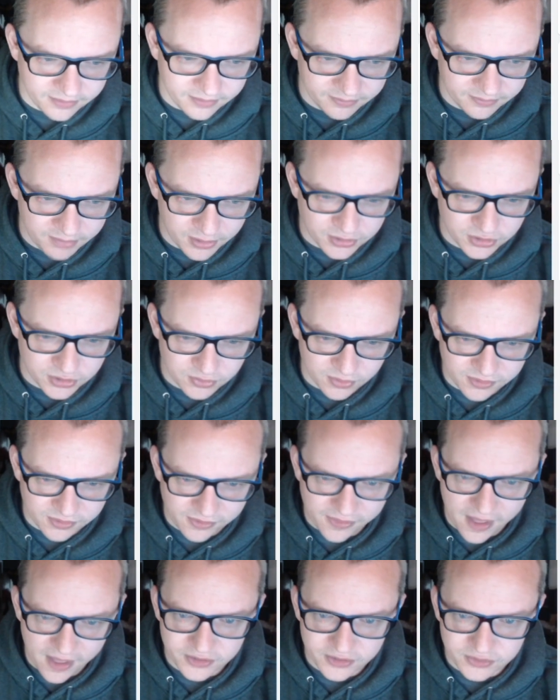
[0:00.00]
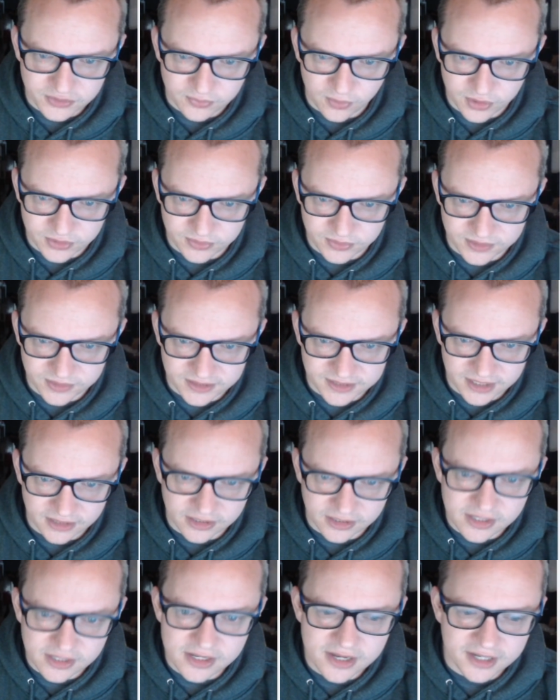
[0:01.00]
Picture's worth 1,000 words, what they say.
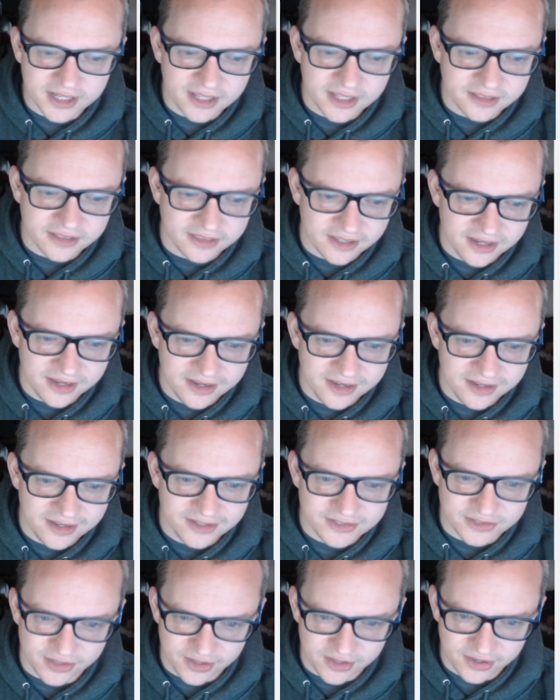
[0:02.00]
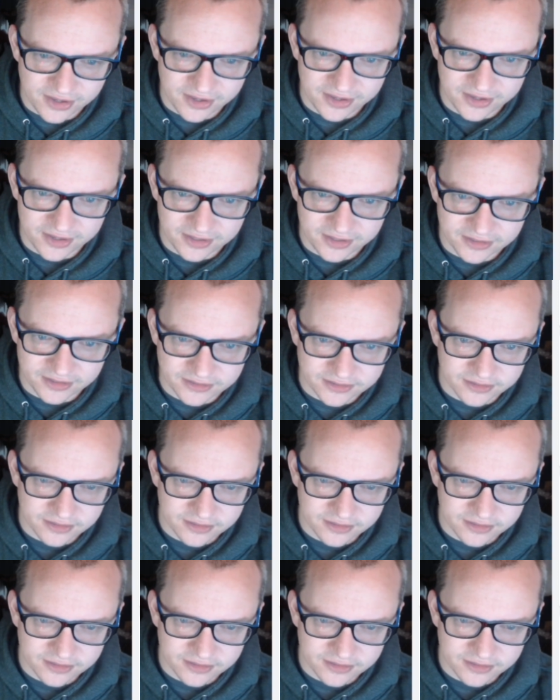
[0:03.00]
Look at these things.